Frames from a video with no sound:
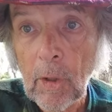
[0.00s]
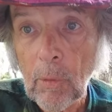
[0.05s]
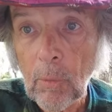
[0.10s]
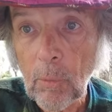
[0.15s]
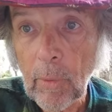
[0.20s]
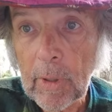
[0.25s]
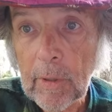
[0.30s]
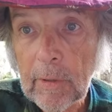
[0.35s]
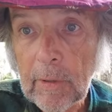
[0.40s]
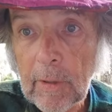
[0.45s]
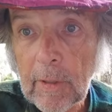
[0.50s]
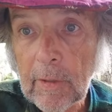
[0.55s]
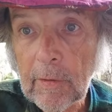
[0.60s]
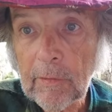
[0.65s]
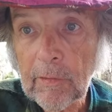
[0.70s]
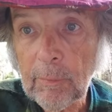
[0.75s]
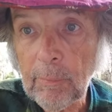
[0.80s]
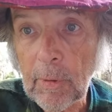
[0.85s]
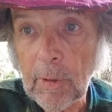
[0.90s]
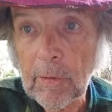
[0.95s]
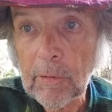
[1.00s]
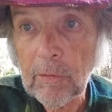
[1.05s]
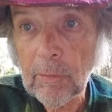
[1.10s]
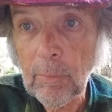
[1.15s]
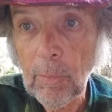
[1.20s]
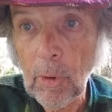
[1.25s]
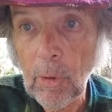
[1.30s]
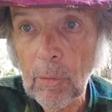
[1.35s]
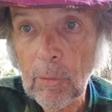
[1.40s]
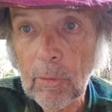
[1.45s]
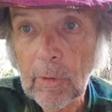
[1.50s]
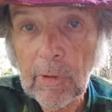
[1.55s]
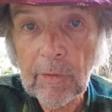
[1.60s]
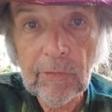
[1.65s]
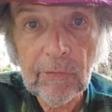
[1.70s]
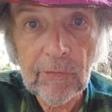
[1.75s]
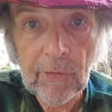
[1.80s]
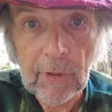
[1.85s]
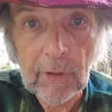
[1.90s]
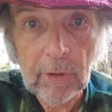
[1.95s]
When his sponge boat is
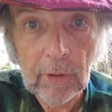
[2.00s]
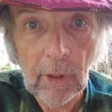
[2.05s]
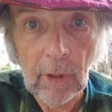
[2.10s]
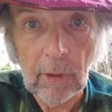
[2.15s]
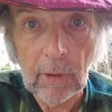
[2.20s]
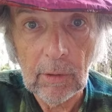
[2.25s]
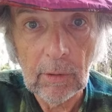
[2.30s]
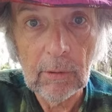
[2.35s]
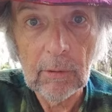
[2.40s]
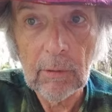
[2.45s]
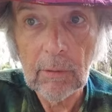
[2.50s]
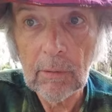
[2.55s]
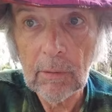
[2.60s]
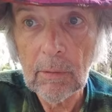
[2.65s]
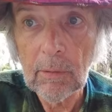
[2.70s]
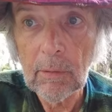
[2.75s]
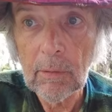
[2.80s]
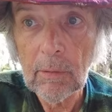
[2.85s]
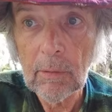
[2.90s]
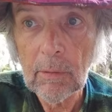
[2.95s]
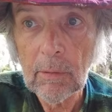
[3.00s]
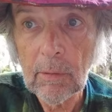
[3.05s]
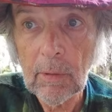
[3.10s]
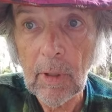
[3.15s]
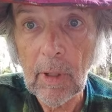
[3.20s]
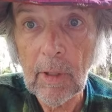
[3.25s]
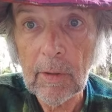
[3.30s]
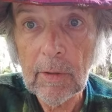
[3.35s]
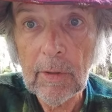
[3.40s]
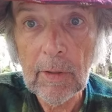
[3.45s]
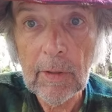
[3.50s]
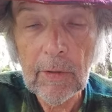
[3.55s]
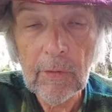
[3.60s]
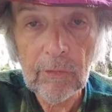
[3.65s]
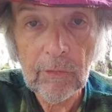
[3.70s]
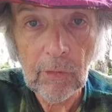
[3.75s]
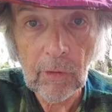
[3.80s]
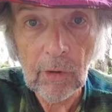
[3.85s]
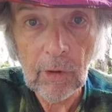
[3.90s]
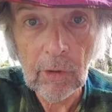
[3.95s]
sinking and he
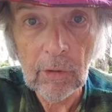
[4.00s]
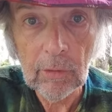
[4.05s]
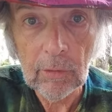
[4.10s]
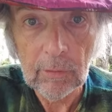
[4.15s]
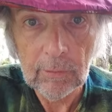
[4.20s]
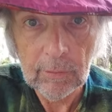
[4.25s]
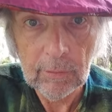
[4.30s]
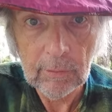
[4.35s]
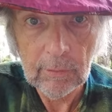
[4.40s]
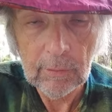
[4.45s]
is hurled